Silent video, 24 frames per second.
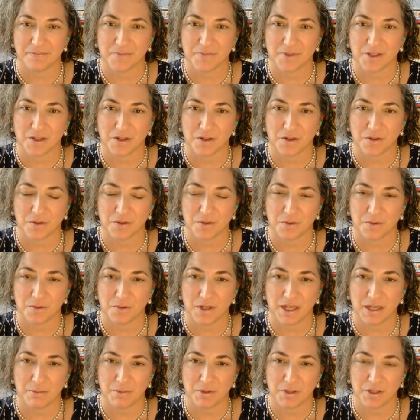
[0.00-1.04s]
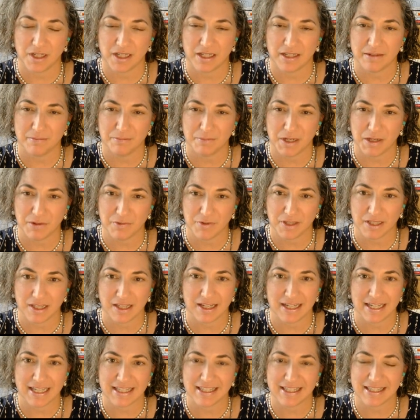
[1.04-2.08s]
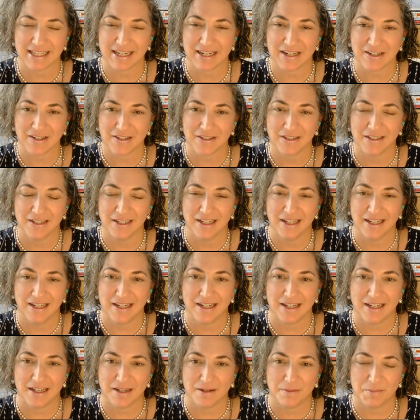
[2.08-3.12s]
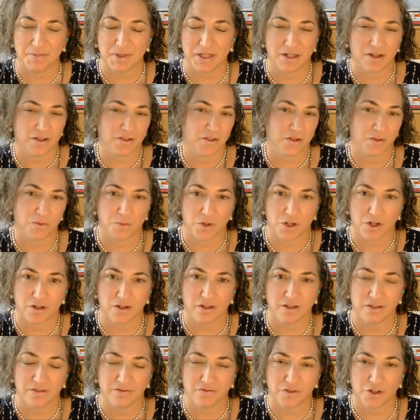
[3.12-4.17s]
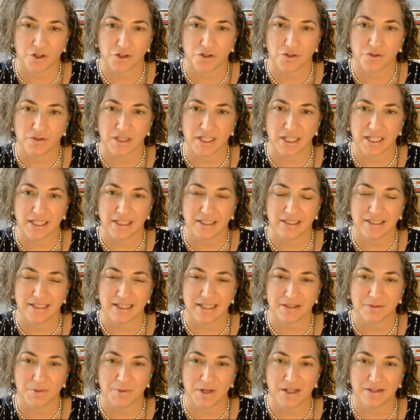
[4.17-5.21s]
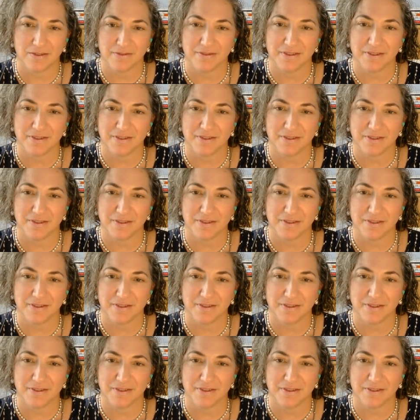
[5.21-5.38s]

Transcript: So able to meet with clients there, but also work virtually as well.